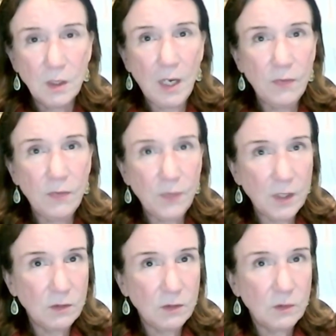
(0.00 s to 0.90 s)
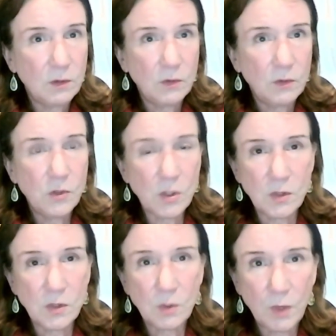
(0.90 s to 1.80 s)
and then just
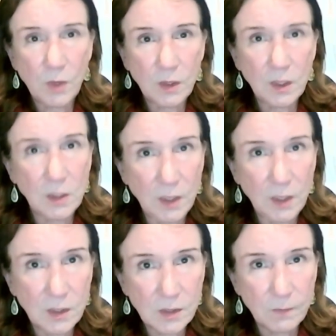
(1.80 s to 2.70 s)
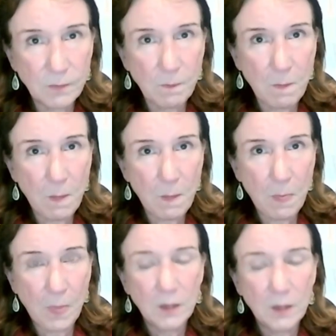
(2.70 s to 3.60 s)
as quickly claimed.
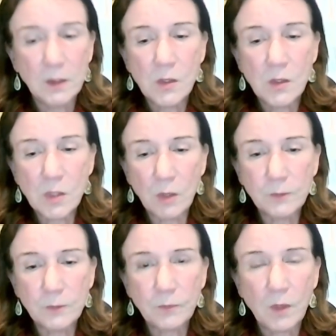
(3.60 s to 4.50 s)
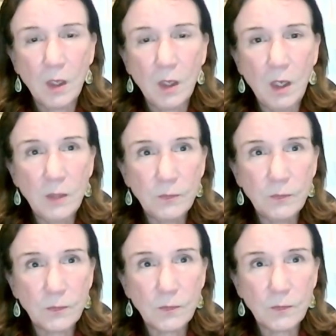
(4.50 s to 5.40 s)
Yeah. So,
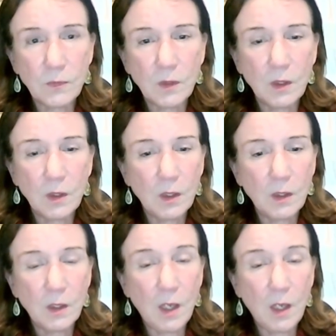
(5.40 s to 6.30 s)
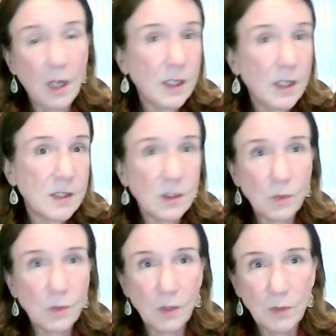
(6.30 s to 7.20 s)
um, I guess that's
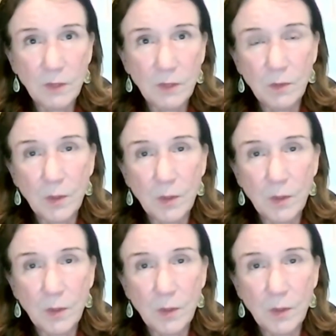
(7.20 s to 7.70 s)
what I would leave you